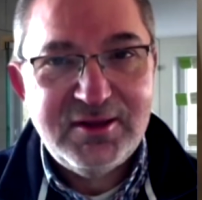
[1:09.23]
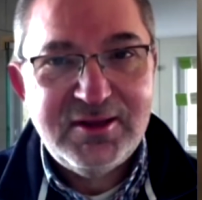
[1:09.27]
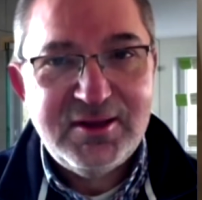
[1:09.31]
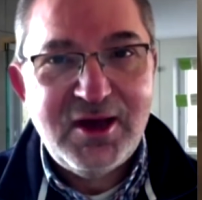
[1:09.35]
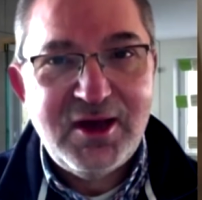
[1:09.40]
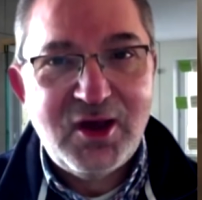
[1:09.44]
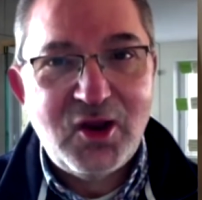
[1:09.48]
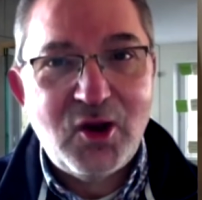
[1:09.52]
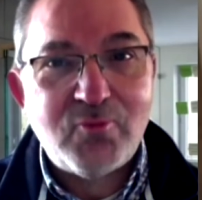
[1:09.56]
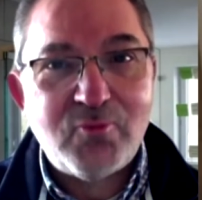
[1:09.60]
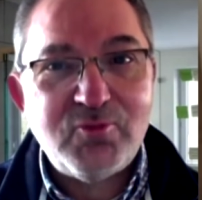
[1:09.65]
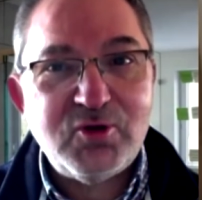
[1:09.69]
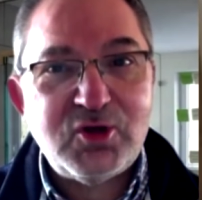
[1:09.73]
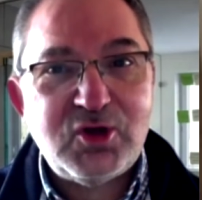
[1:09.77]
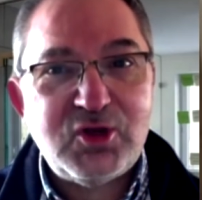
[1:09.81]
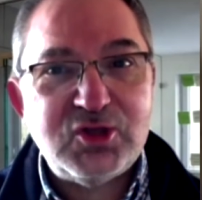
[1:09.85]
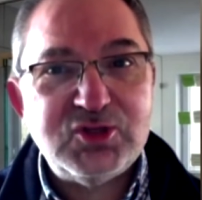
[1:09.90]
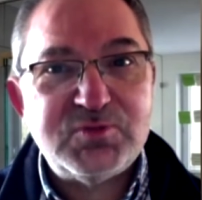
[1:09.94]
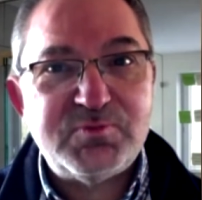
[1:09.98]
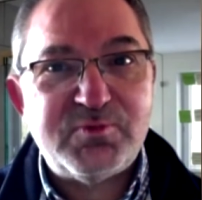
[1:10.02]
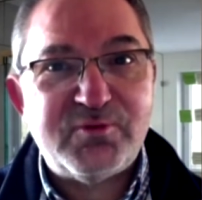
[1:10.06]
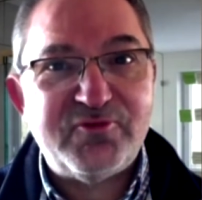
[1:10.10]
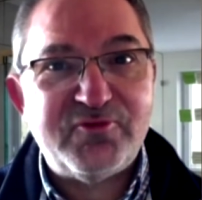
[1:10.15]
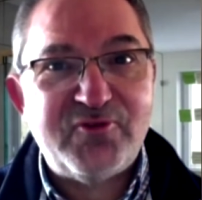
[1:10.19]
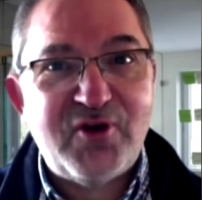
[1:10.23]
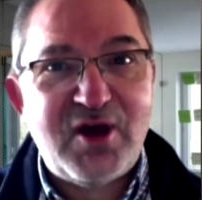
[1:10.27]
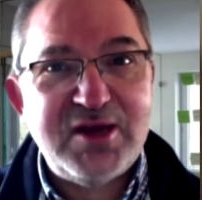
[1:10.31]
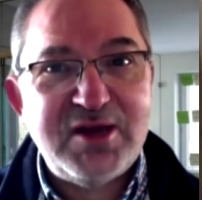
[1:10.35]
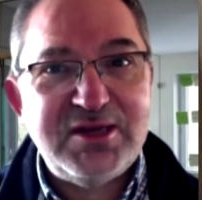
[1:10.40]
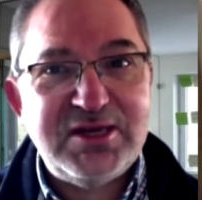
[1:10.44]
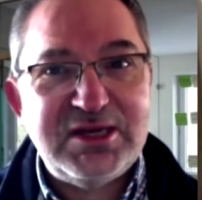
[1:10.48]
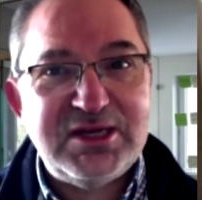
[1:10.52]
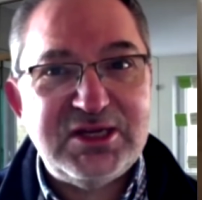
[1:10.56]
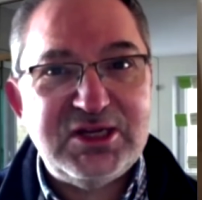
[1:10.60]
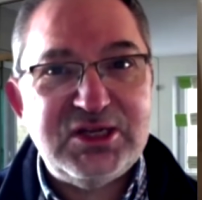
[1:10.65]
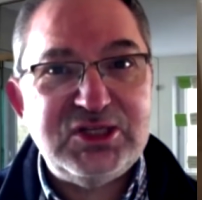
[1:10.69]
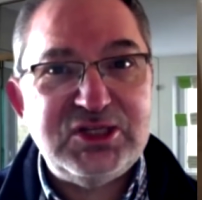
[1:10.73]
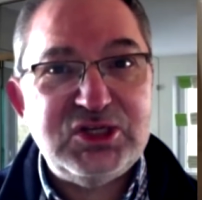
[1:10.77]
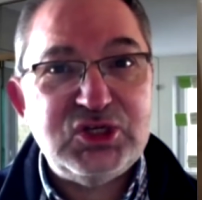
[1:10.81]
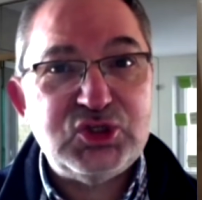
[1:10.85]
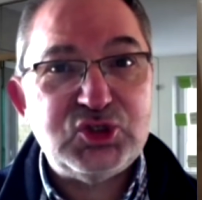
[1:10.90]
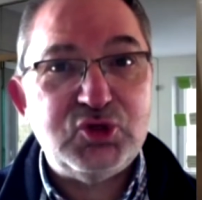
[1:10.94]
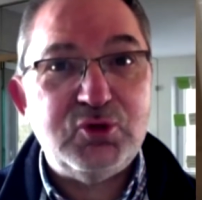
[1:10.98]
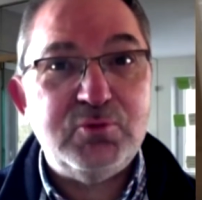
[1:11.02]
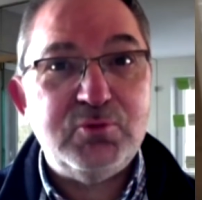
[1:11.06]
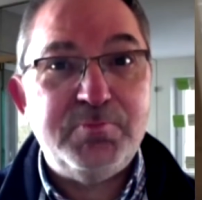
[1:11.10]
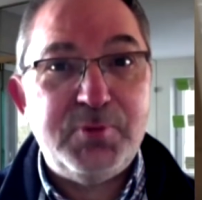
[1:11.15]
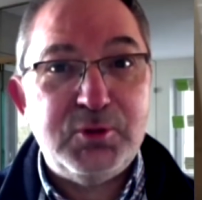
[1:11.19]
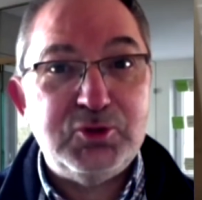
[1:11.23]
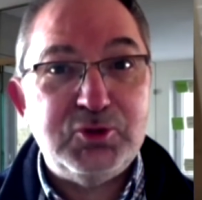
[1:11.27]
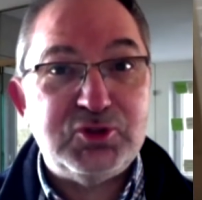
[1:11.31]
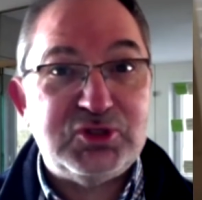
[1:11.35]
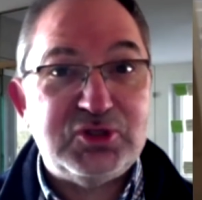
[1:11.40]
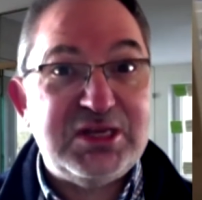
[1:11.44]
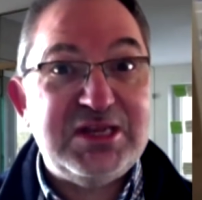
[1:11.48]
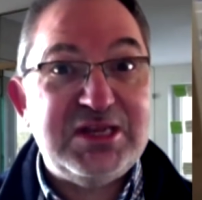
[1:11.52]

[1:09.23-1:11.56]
And Omicron's providing an additional boost in